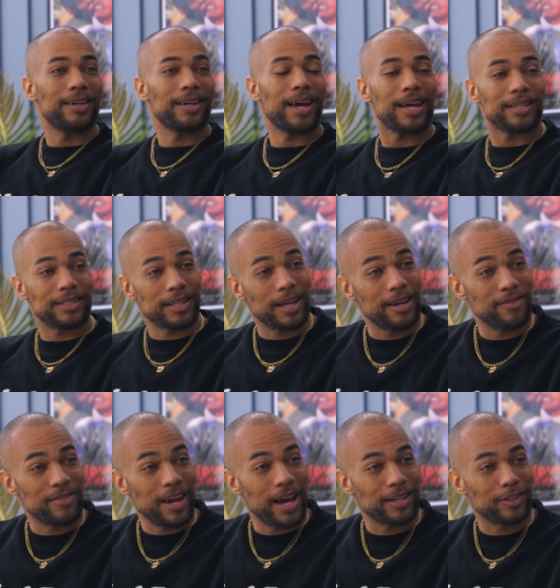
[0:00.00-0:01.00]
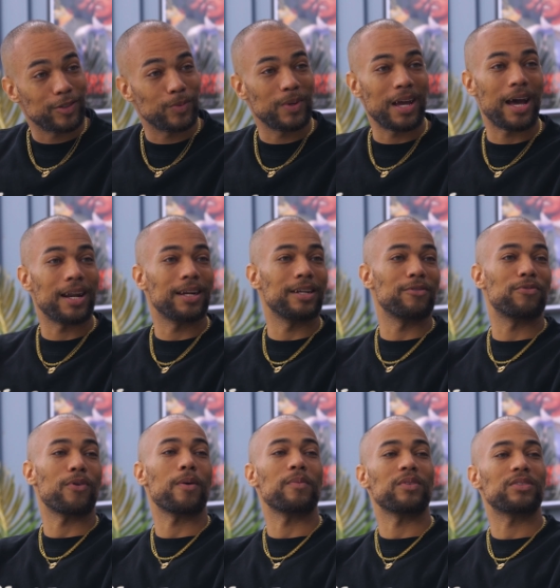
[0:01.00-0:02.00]
got slave catchers. We got any
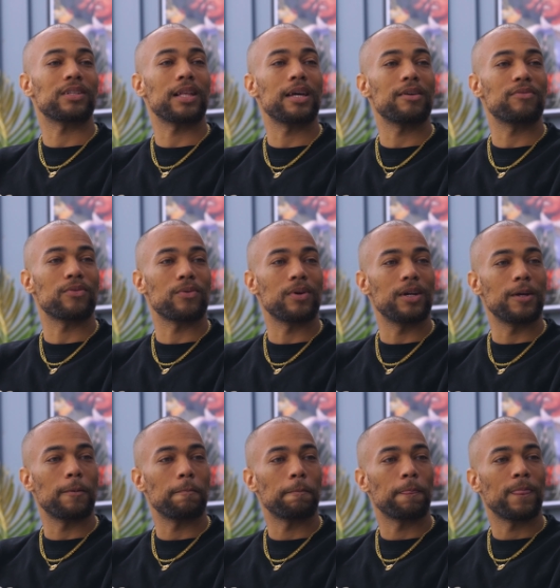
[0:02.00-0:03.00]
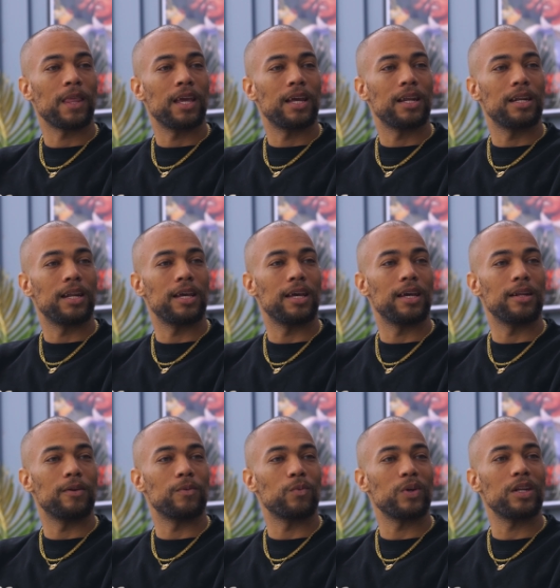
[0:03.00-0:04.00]
form of slavery.
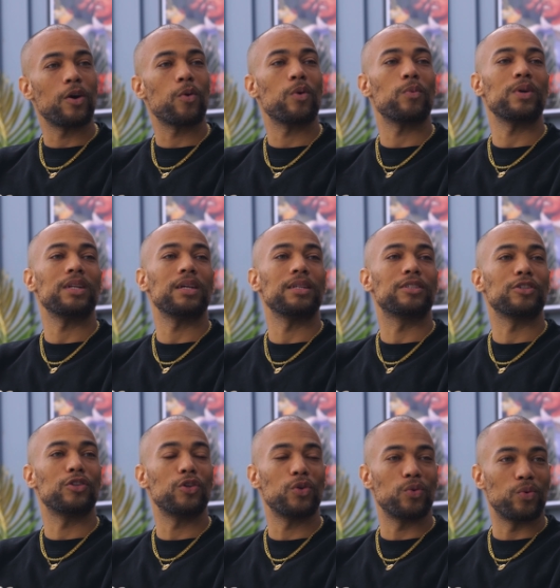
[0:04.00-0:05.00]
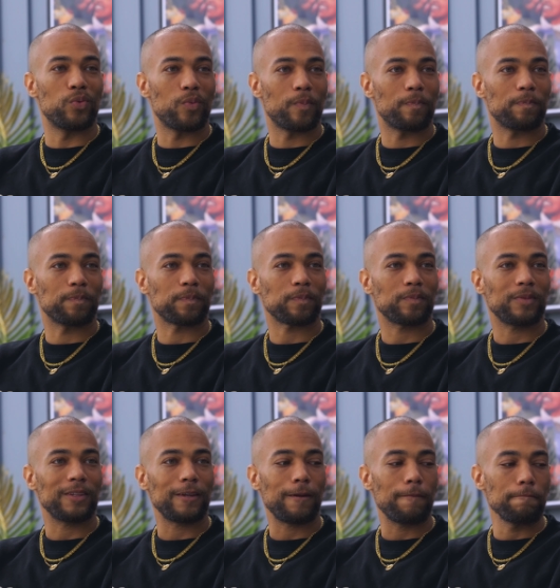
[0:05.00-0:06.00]
Then we know what we need to do.
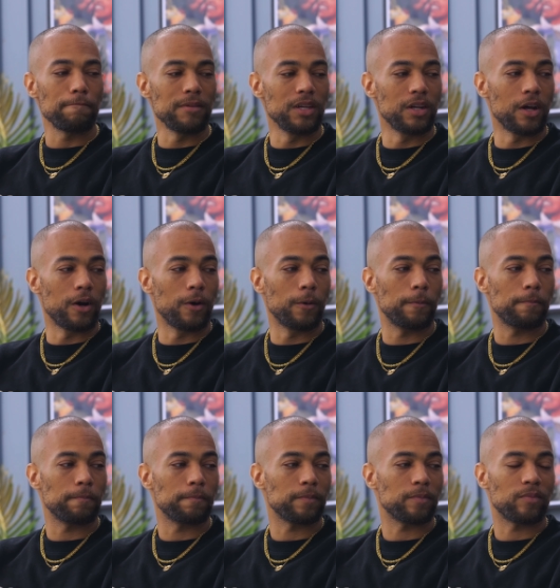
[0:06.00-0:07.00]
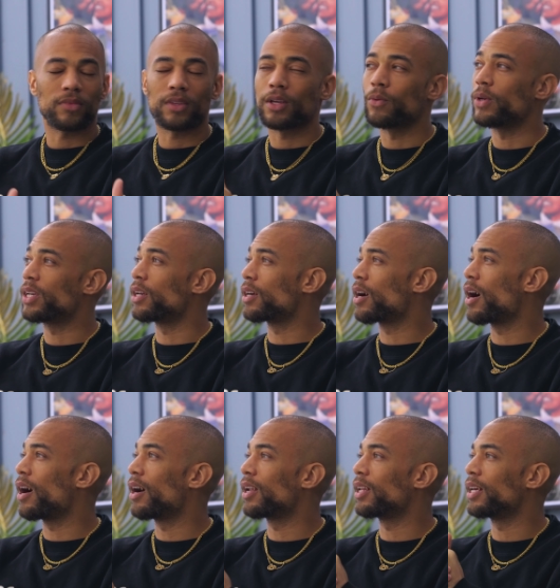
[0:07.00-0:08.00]
You know, we can
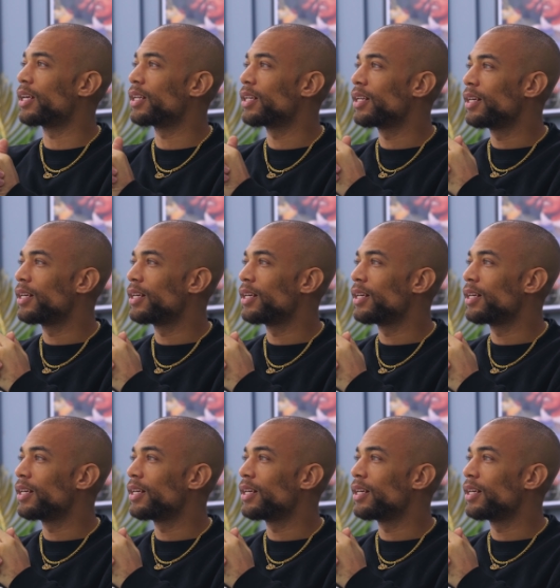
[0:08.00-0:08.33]
call it